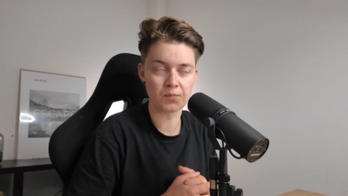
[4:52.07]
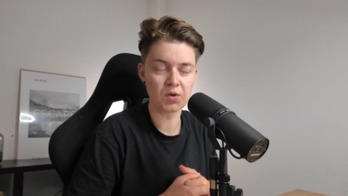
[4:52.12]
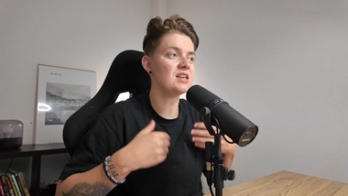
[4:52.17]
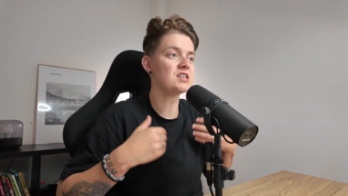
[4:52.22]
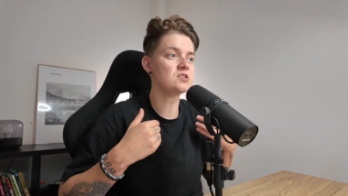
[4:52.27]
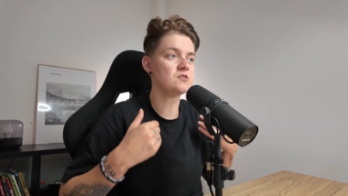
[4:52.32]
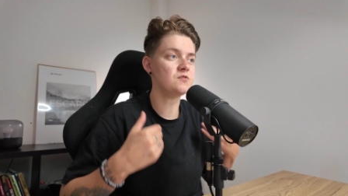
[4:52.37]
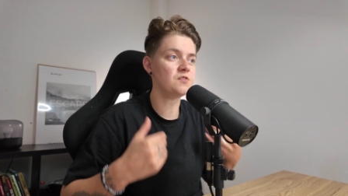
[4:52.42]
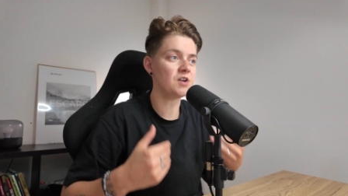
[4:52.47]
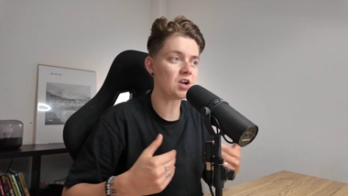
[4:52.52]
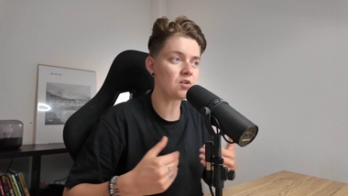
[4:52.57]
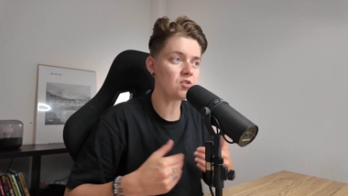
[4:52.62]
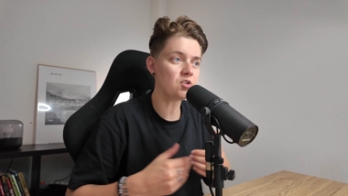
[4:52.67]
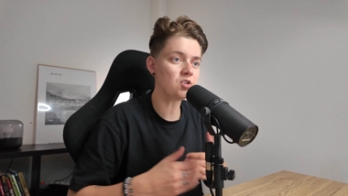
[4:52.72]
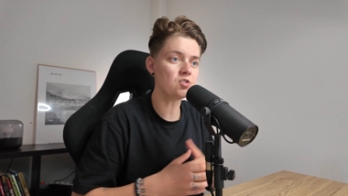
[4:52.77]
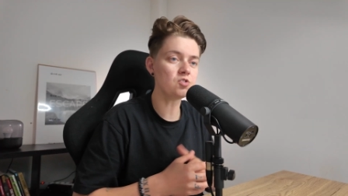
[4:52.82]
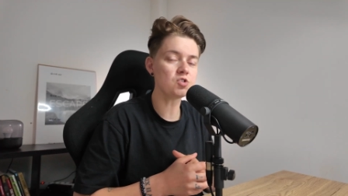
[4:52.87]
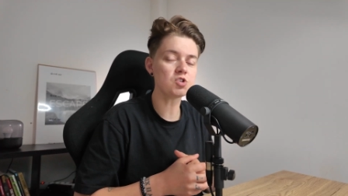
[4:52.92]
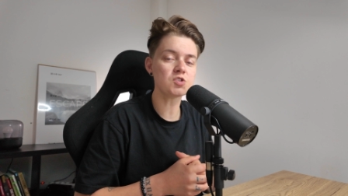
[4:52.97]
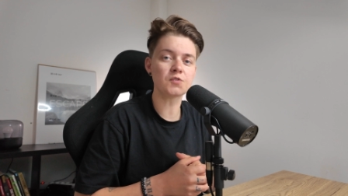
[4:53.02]
It's very
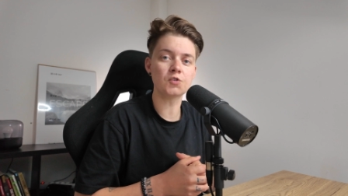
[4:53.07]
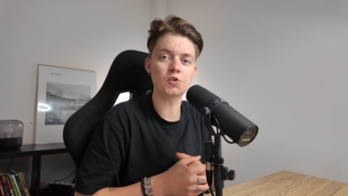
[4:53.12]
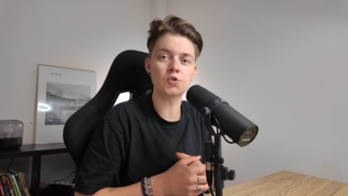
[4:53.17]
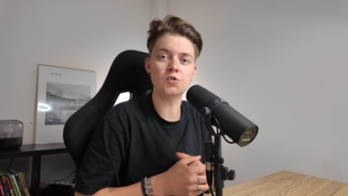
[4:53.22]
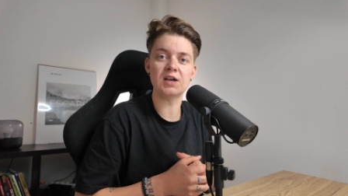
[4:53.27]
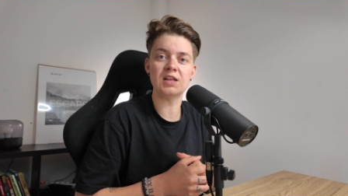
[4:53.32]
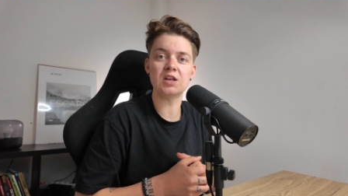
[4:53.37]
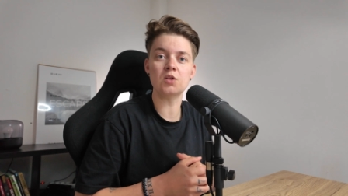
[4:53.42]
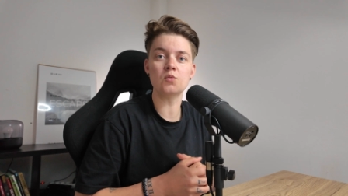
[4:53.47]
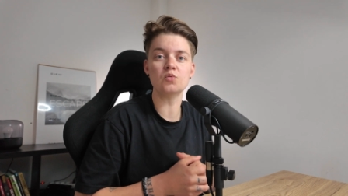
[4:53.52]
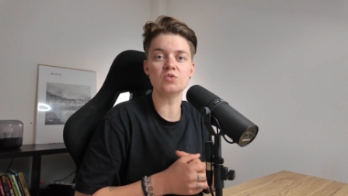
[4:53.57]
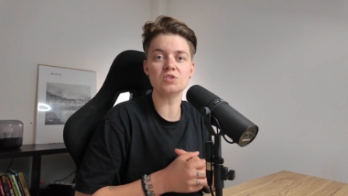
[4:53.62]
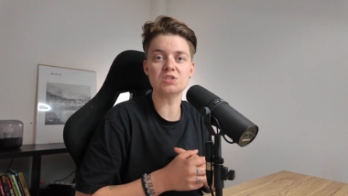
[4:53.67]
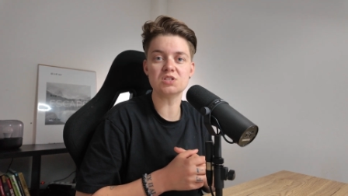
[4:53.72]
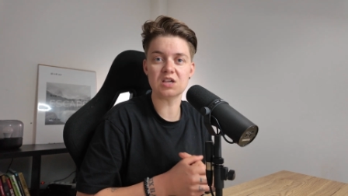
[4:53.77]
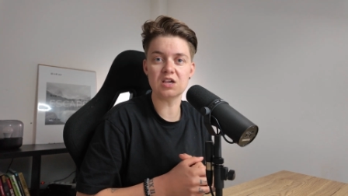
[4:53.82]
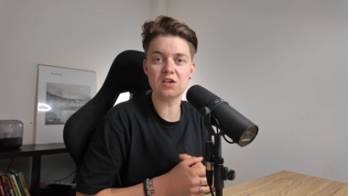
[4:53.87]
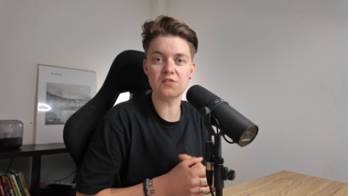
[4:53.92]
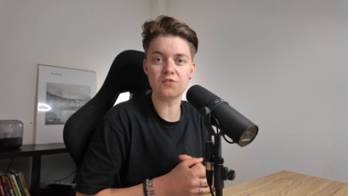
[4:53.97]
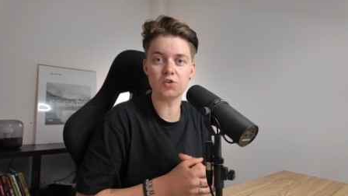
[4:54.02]
useful and it will
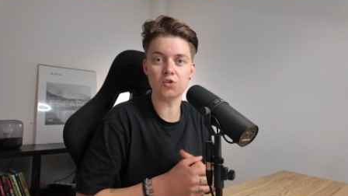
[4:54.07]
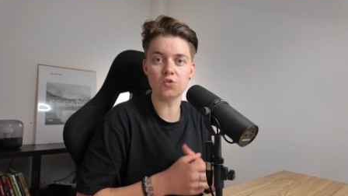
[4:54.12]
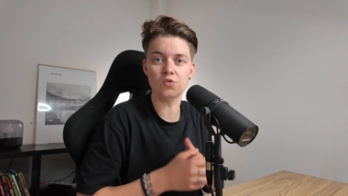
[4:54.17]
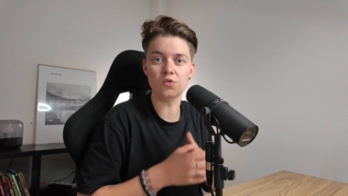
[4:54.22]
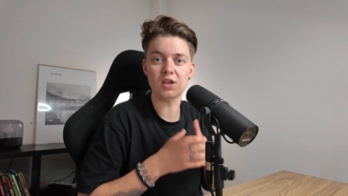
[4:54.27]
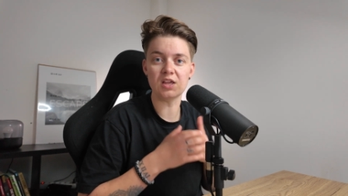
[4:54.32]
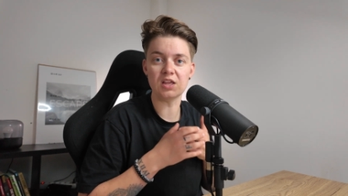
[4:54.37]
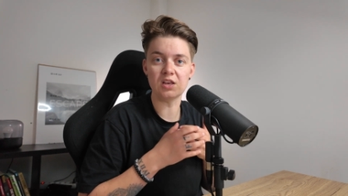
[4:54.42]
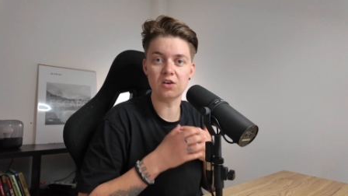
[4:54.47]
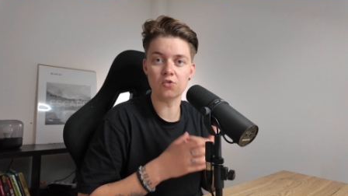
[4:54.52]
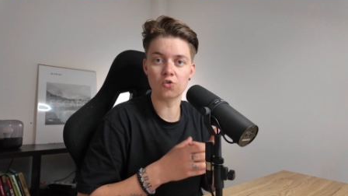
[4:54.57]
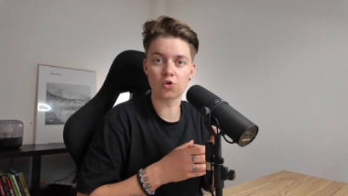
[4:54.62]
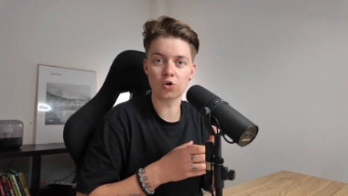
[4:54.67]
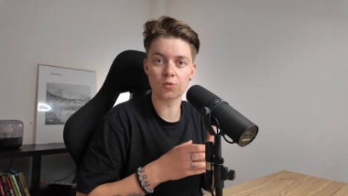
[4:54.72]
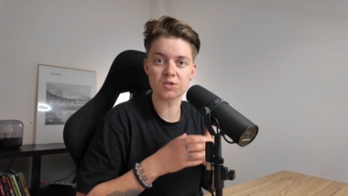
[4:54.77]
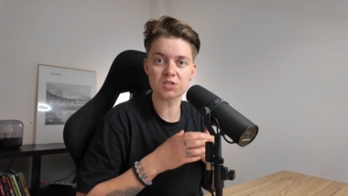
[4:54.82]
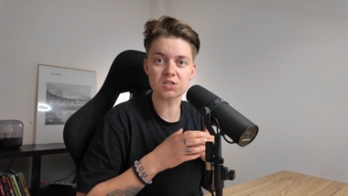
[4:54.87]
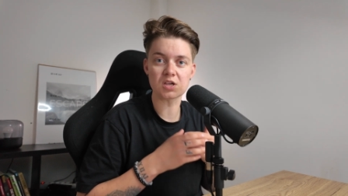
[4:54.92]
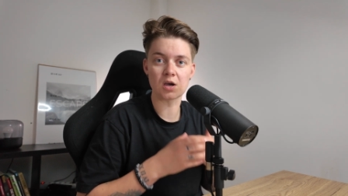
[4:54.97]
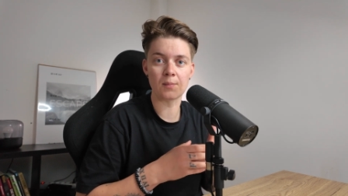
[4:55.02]
save you
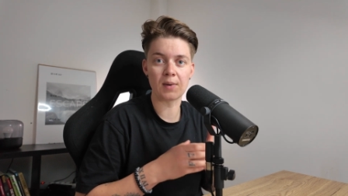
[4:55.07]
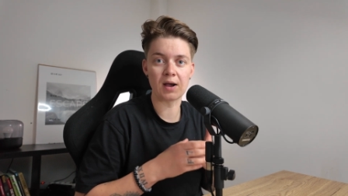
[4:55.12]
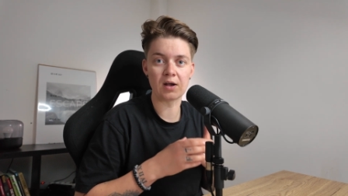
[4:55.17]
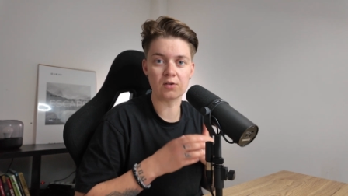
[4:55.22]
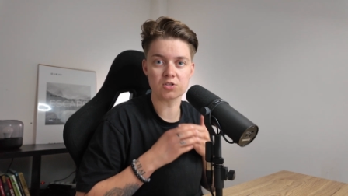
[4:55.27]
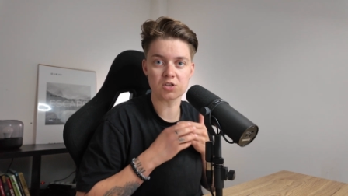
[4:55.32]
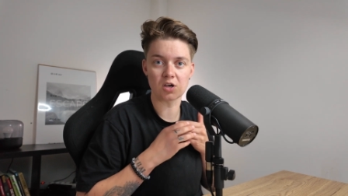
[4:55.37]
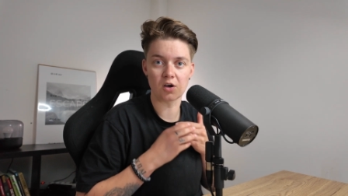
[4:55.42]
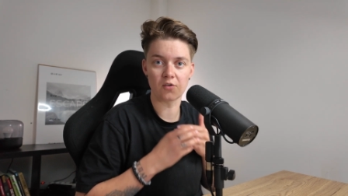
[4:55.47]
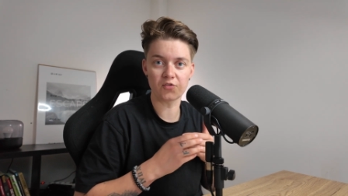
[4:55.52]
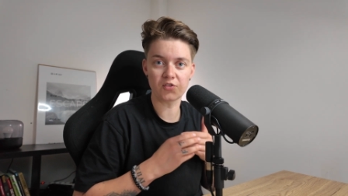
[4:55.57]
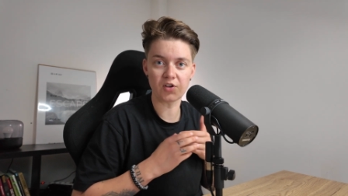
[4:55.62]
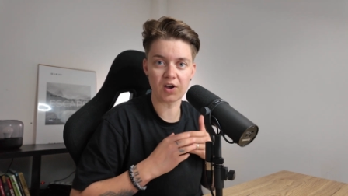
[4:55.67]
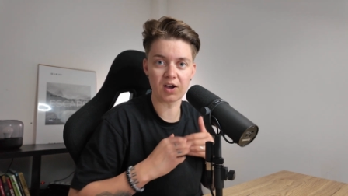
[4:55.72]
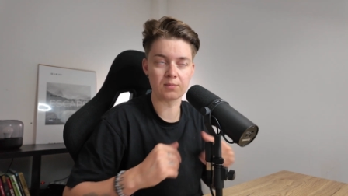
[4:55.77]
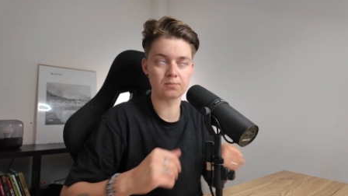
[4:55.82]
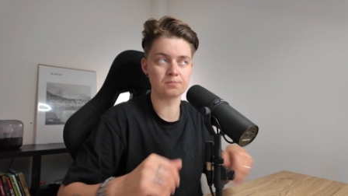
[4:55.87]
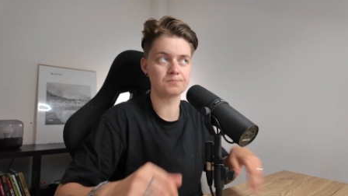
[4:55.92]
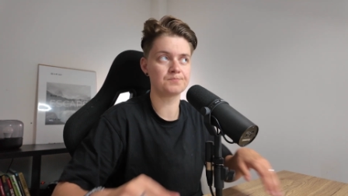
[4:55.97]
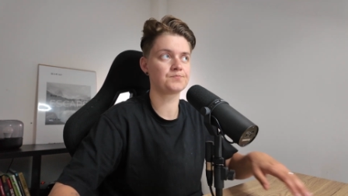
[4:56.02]
enormous amounts of
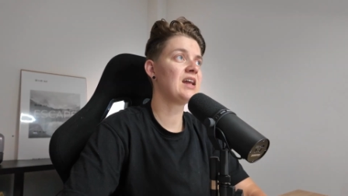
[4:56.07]
time.